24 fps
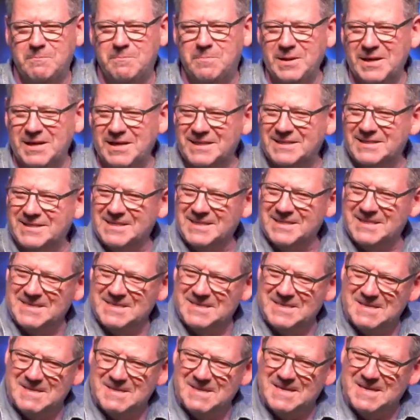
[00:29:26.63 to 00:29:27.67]
But it,
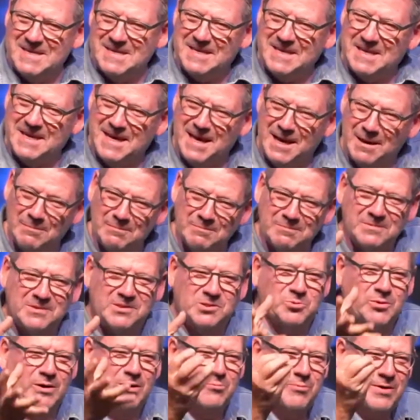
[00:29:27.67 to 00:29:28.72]
it
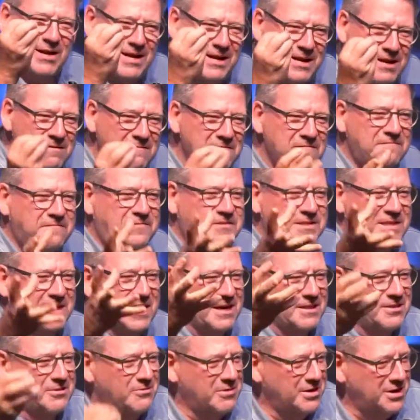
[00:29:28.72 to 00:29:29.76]
comes when we live
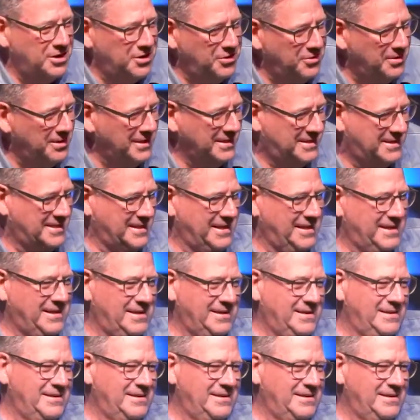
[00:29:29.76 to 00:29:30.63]
together in unity.